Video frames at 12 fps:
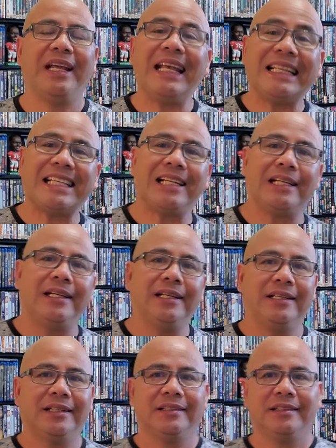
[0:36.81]
Italy.
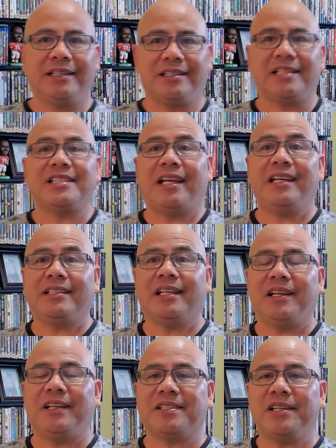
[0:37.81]
It says
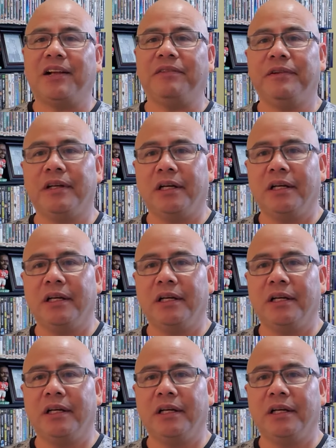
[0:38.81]
Italy itself.